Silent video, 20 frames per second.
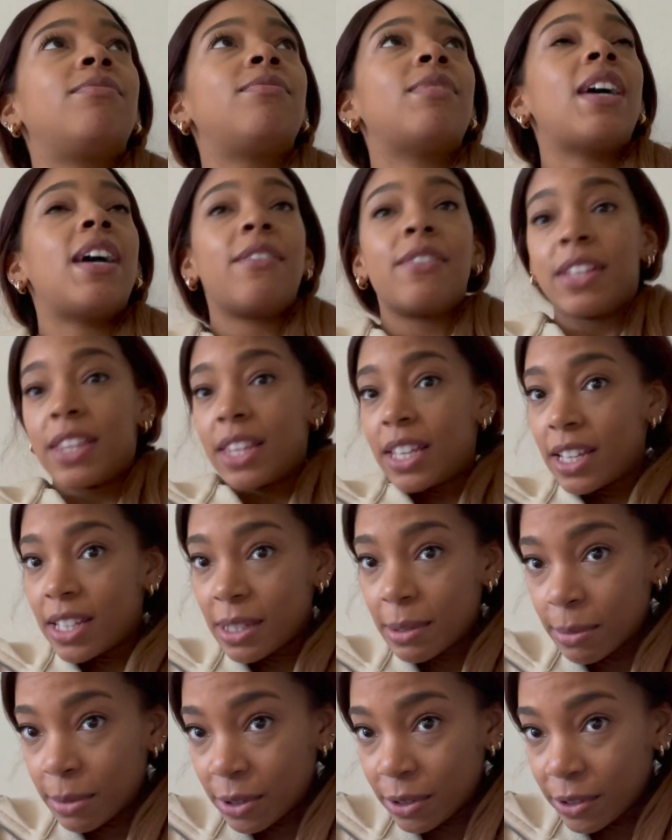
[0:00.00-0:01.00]
Everything
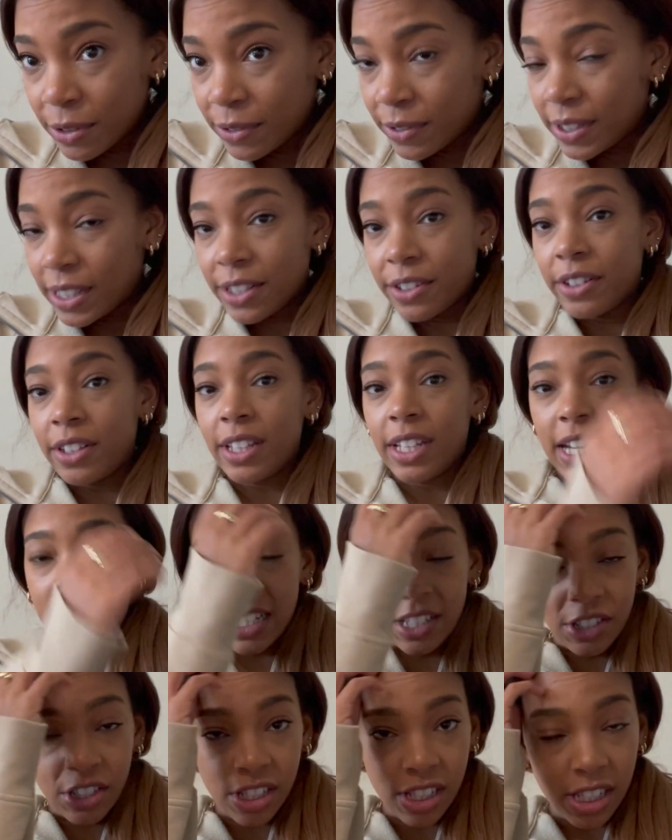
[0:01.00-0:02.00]
is moved. Literally, I
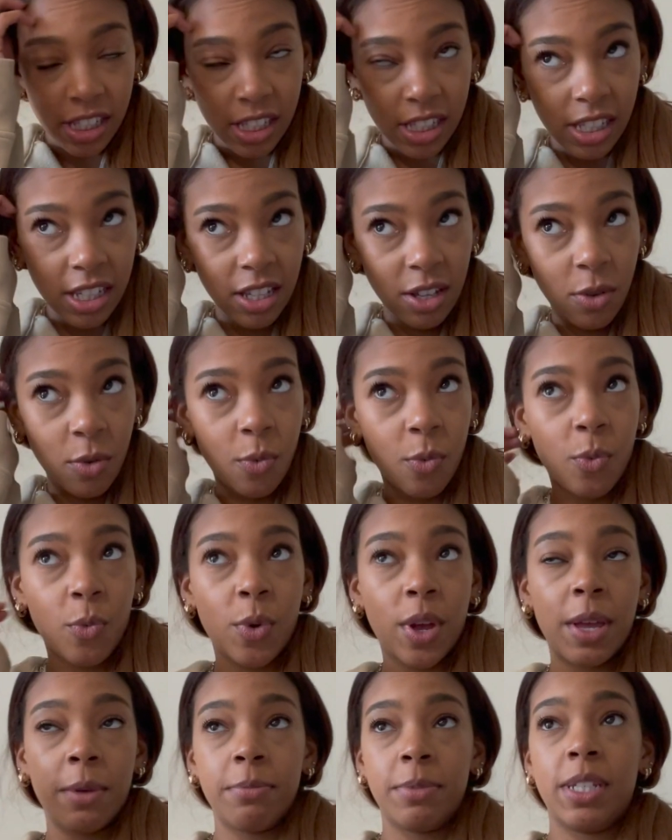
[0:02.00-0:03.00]
just
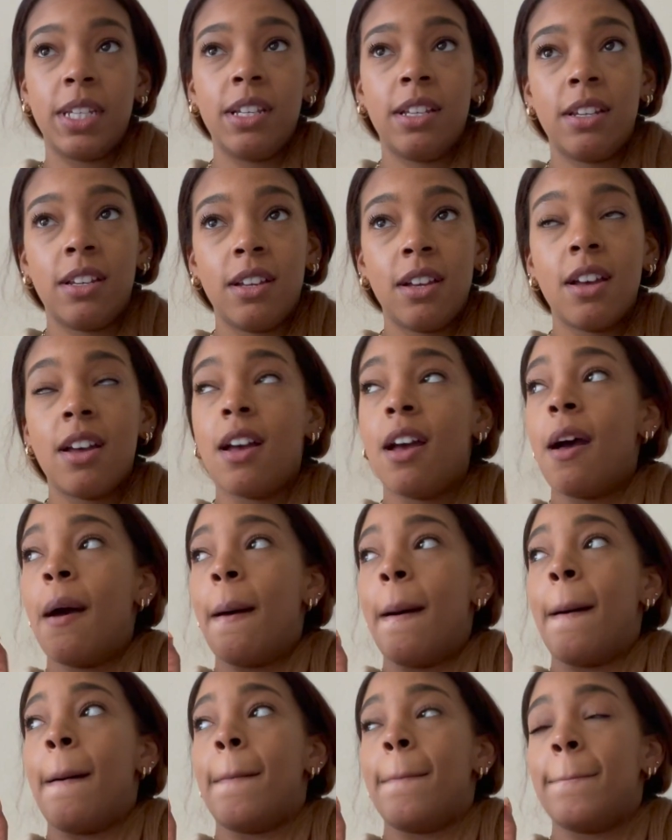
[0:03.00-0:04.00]
emptied
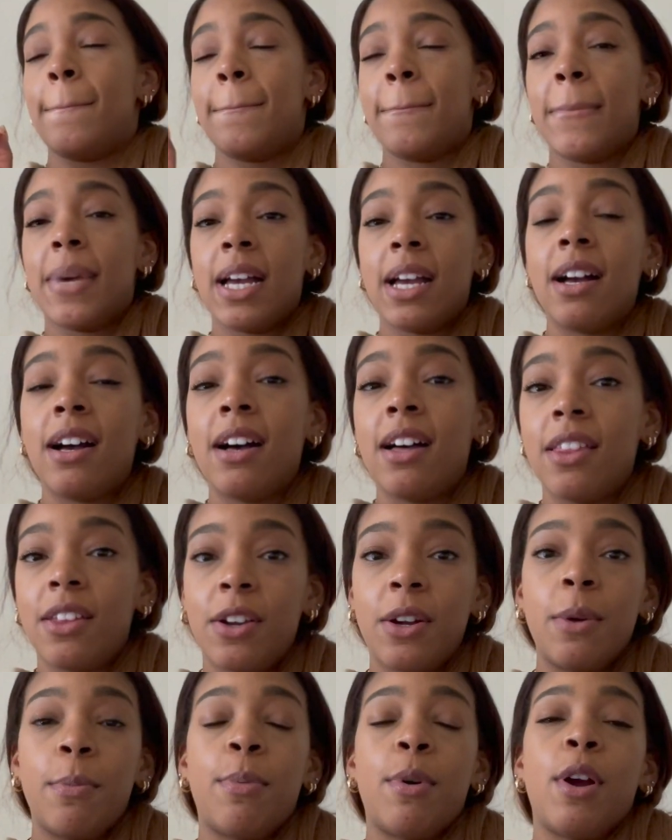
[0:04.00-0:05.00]
my
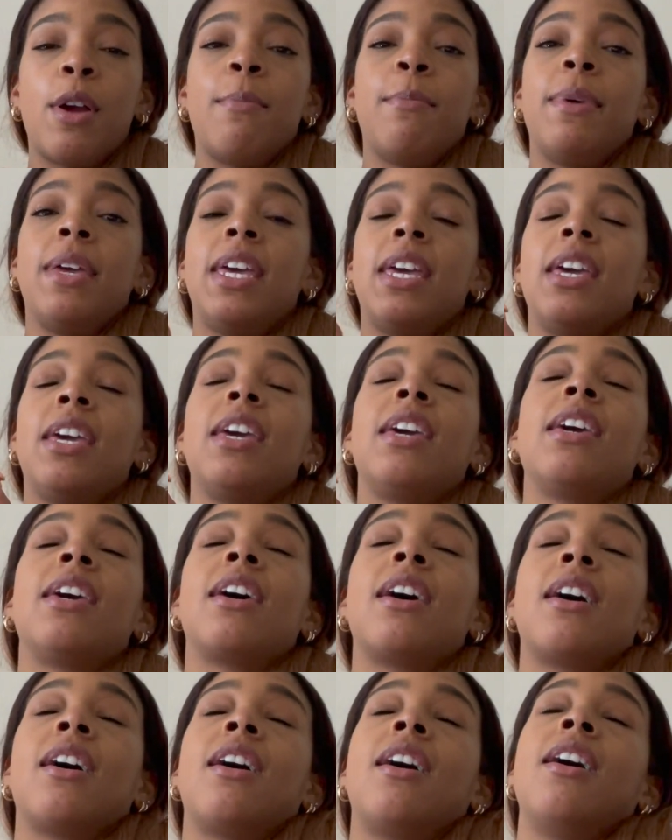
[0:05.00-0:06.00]
other apartment
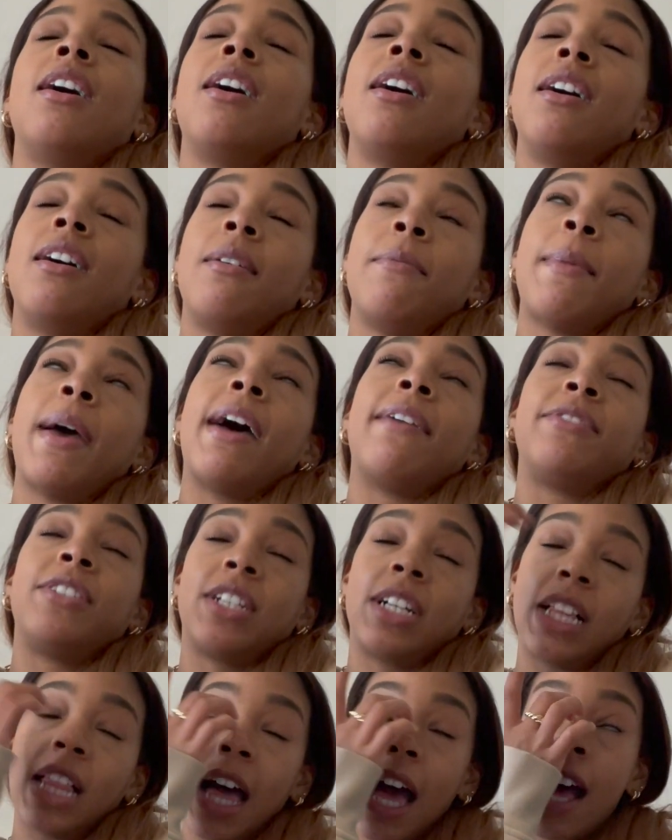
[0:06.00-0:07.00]
after
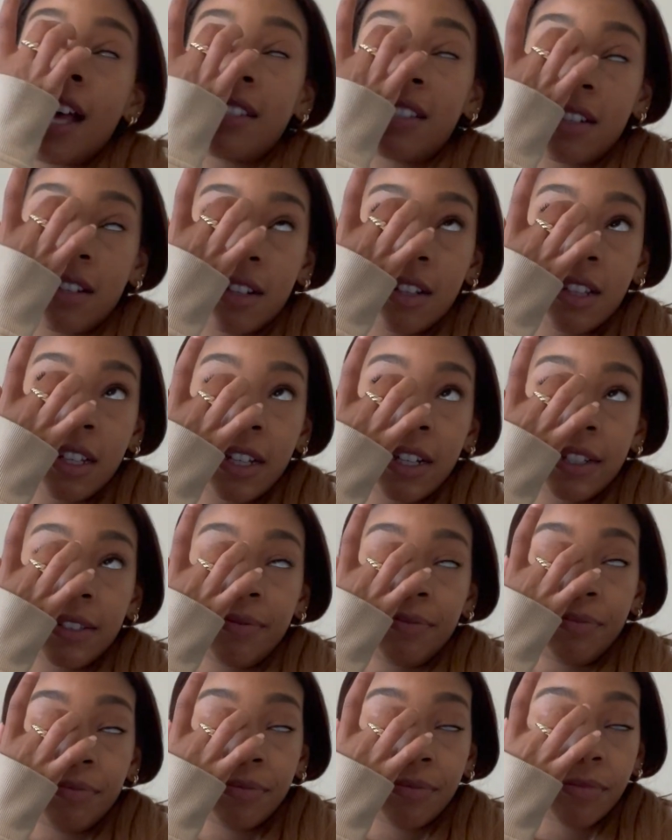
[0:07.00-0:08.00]
class
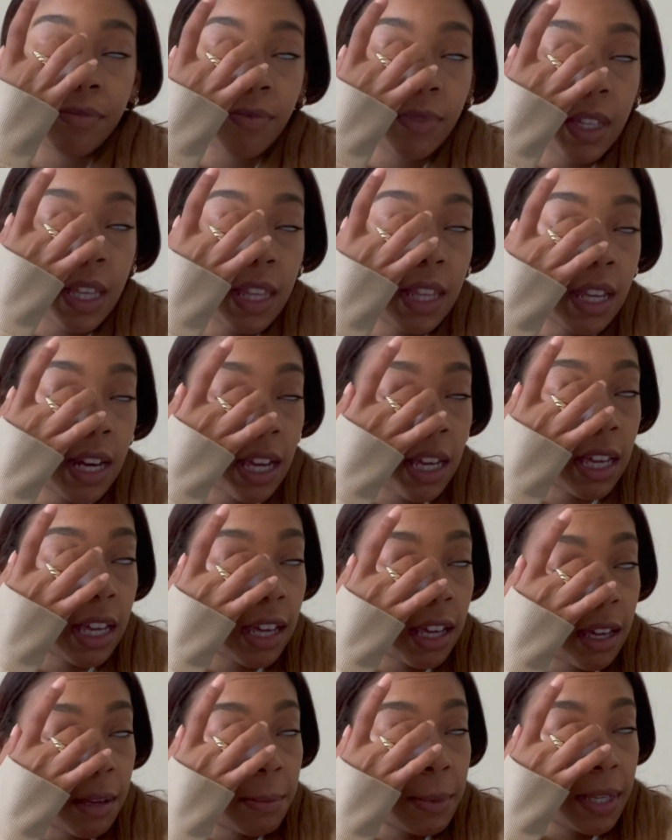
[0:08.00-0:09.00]
earlier, and then I
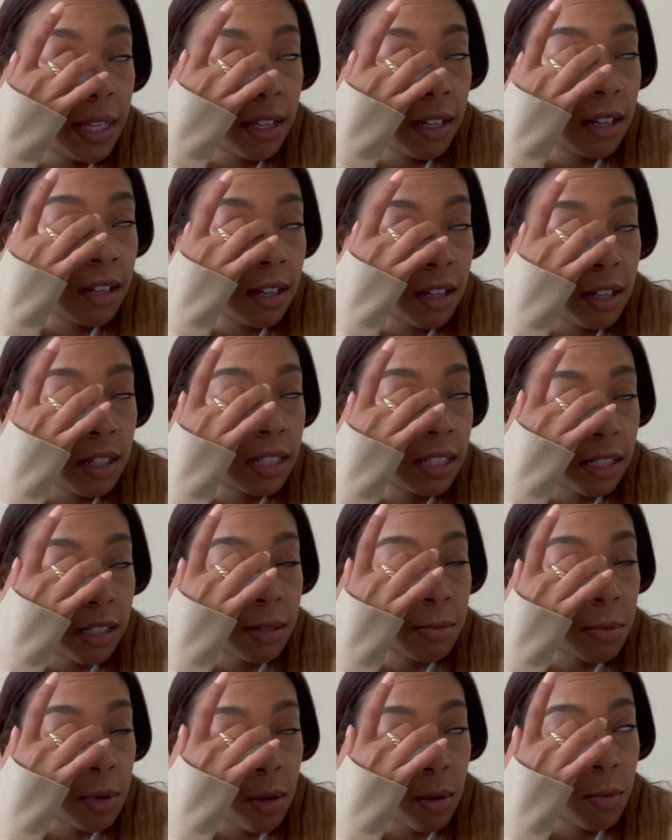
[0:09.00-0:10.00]
came here, did
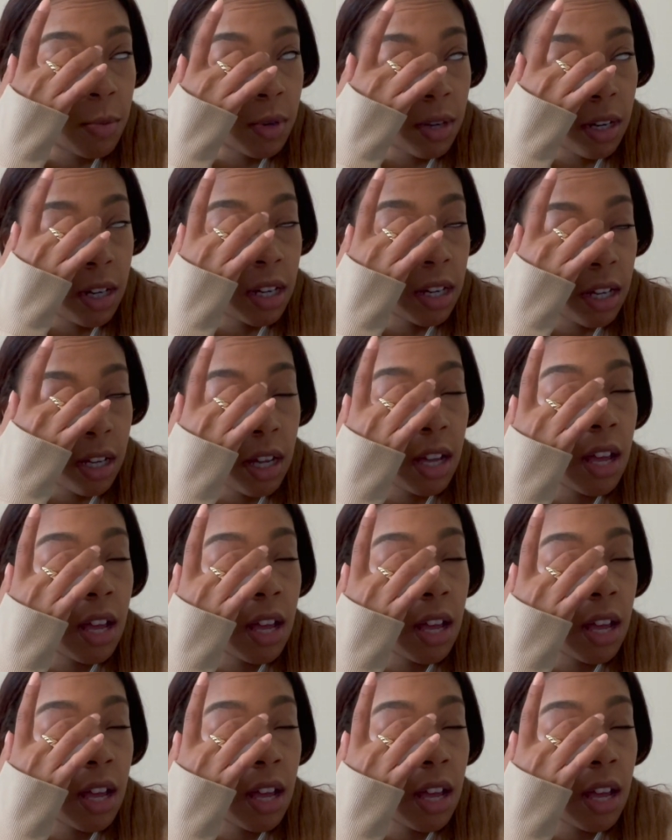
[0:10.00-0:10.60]
some homework.